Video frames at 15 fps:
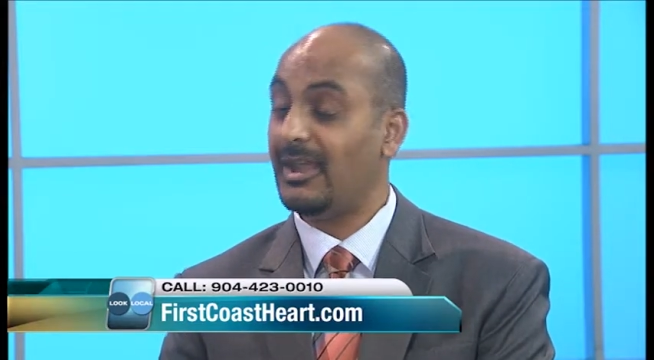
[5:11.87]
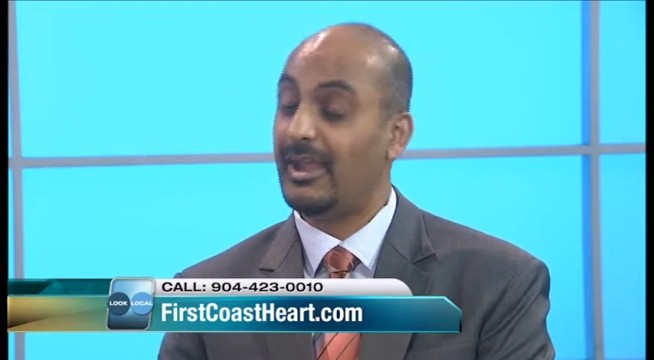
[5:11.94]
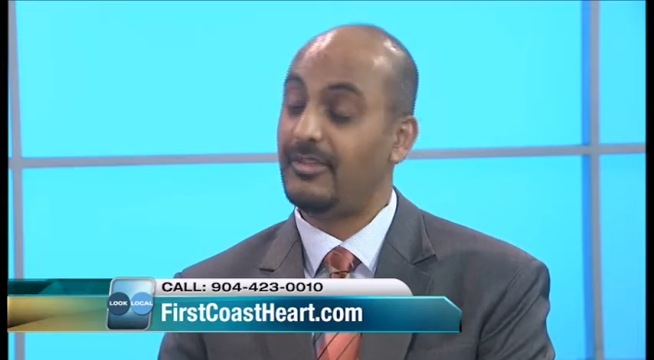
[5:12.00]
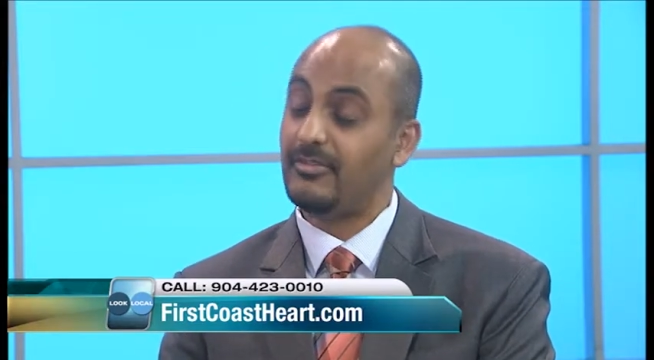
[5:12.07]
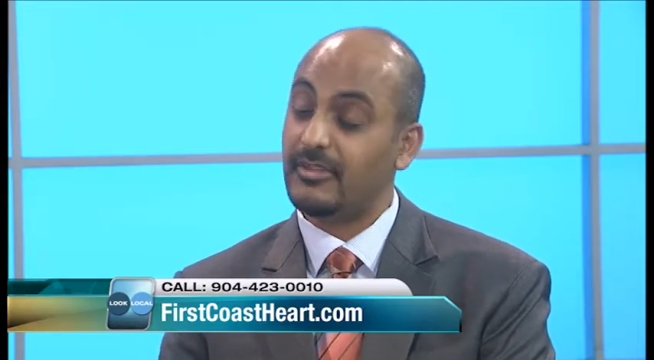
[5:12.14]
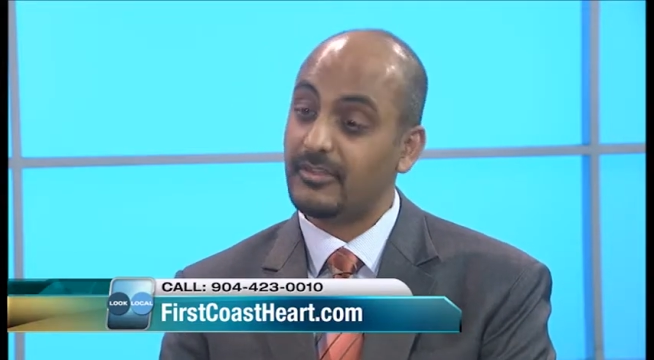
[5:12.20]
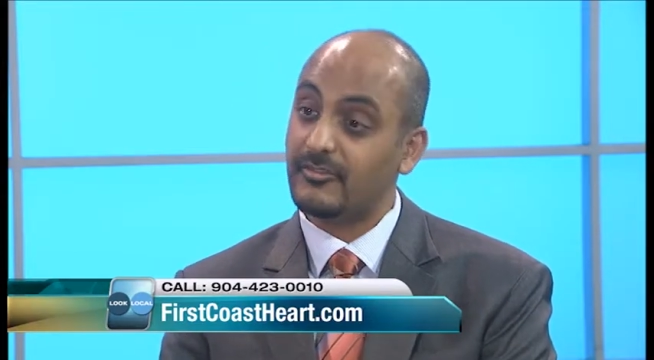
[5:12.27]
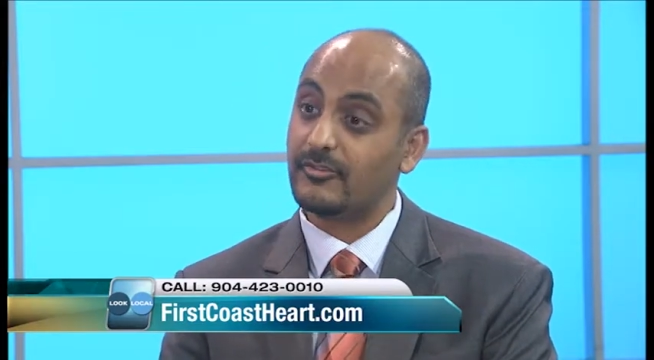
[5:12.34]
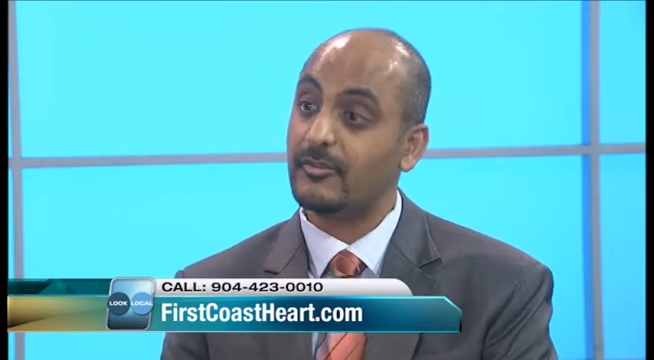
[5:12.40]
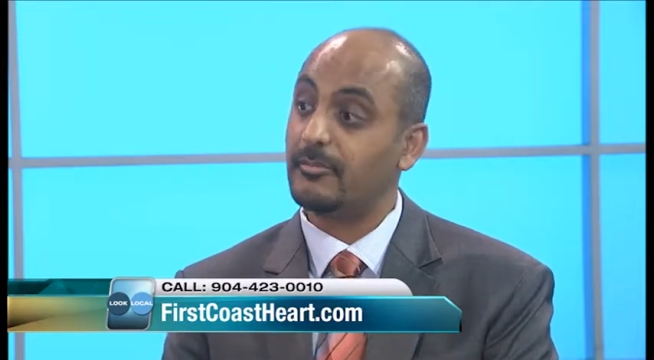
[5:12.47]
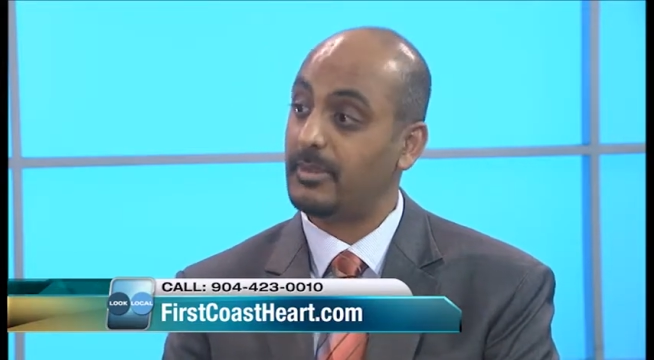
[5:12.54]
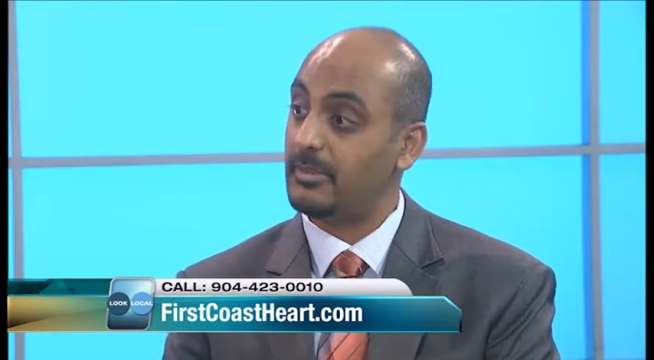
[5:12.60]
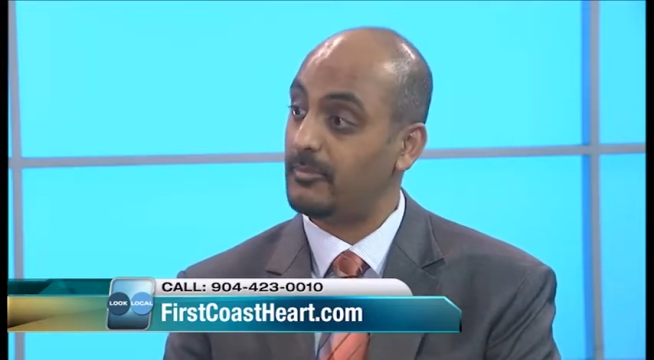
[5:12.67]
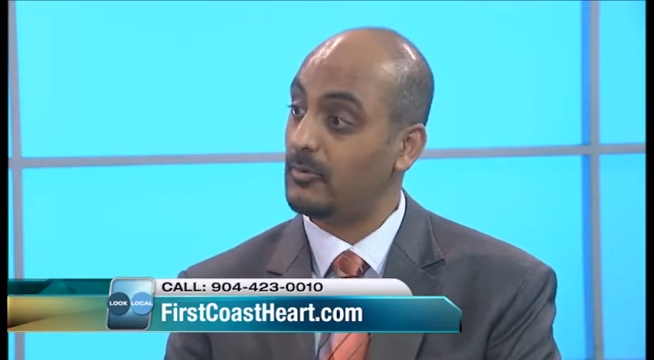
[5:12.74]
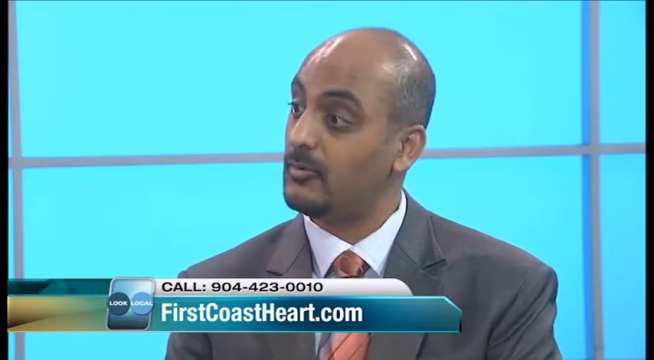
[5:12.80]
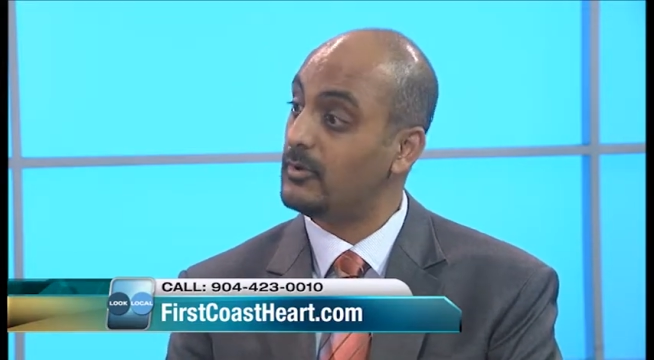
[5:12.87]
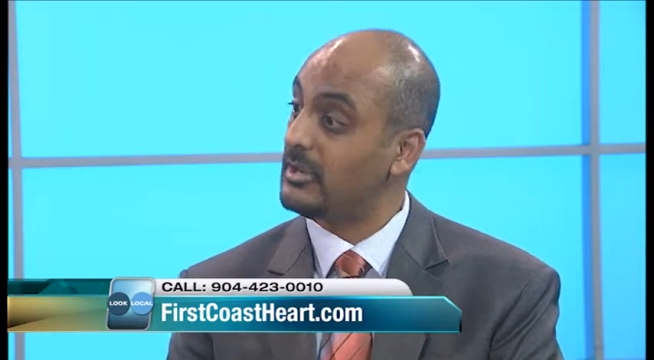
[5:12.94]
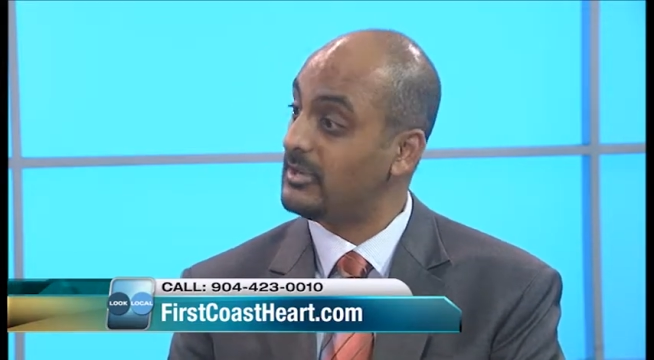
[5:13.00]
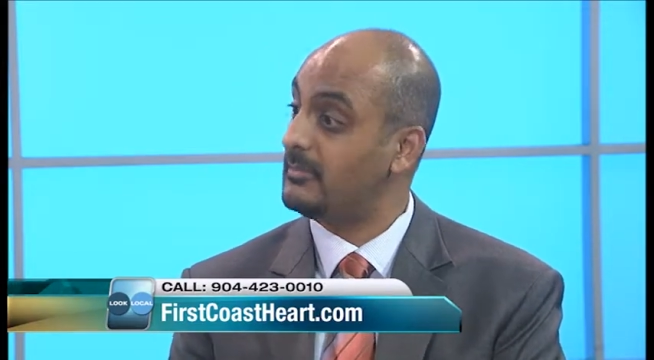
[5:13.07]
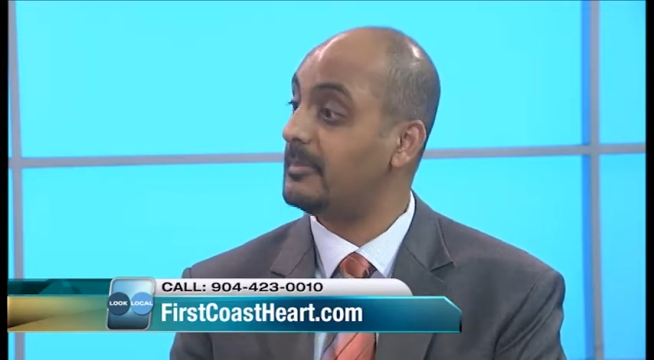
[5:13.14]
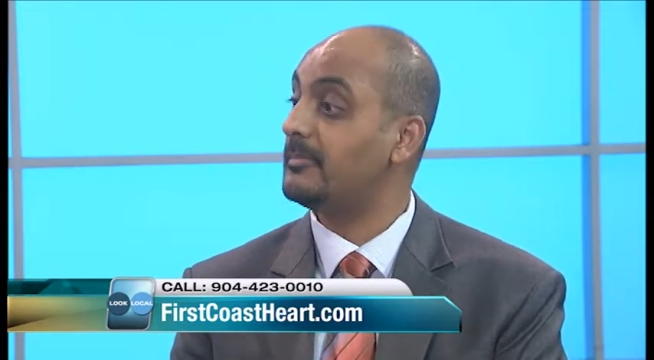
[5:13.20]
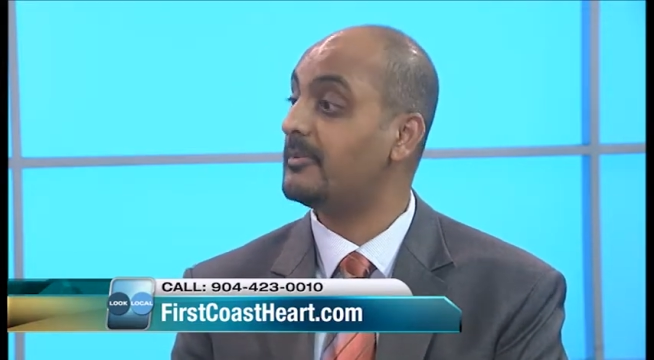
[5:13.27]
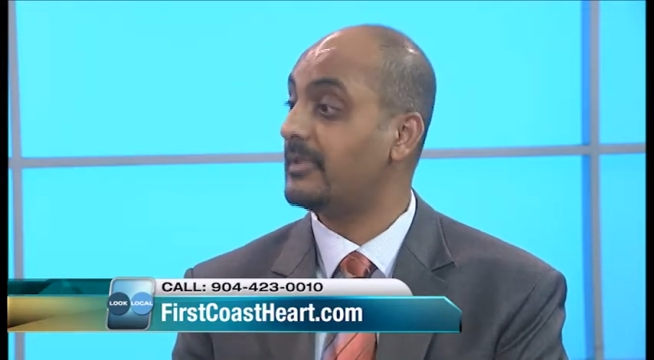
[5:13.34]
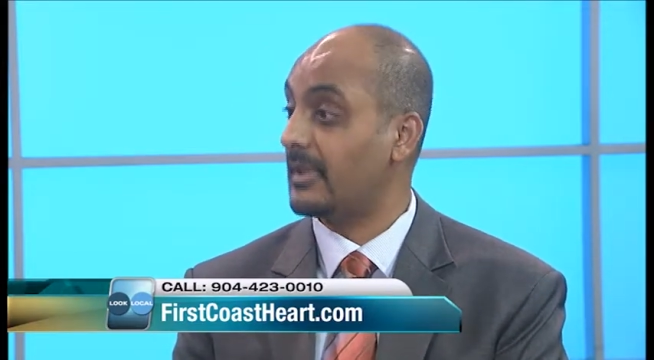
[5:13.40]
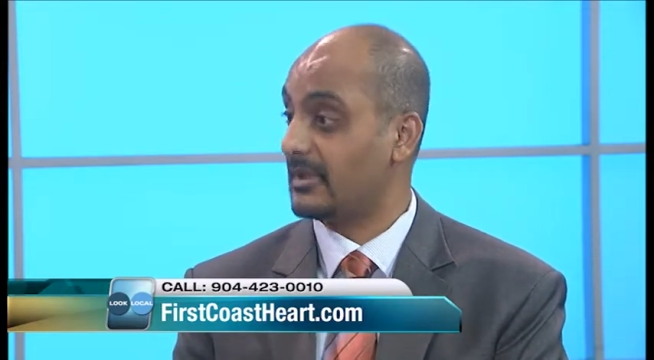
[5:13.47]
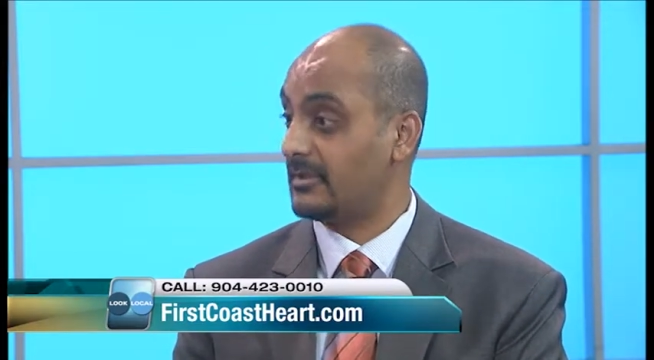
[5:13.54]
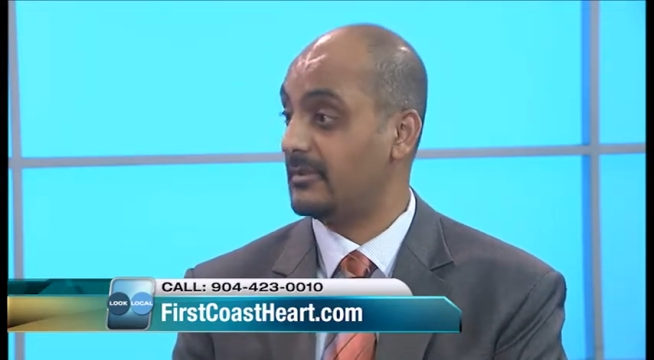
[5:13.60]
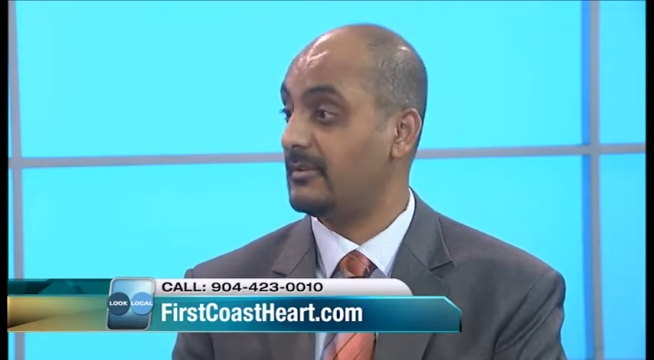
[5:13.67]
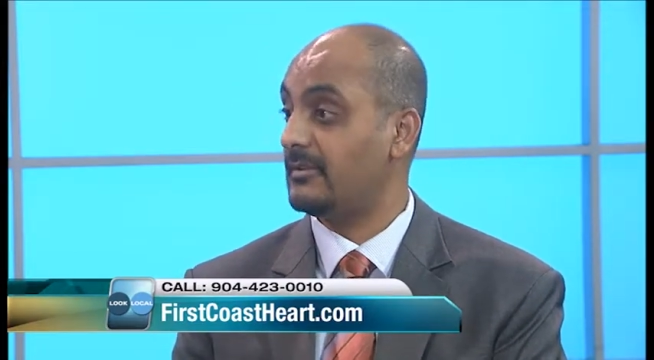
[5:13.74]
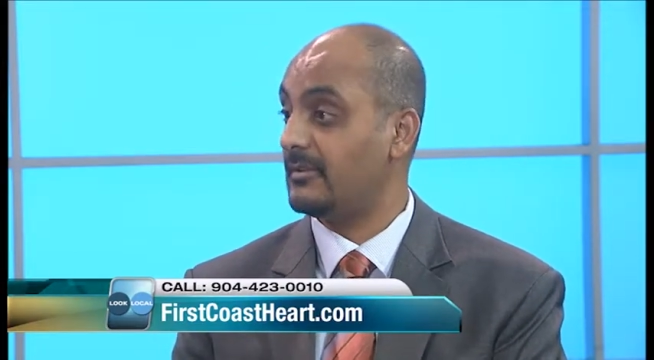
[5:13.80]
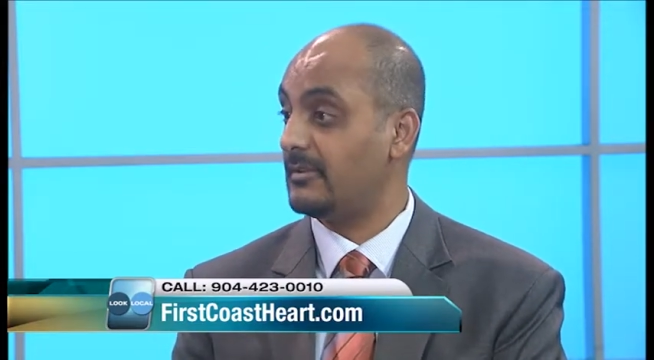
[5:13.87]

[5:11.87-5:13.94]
And these are the people who need to be protected.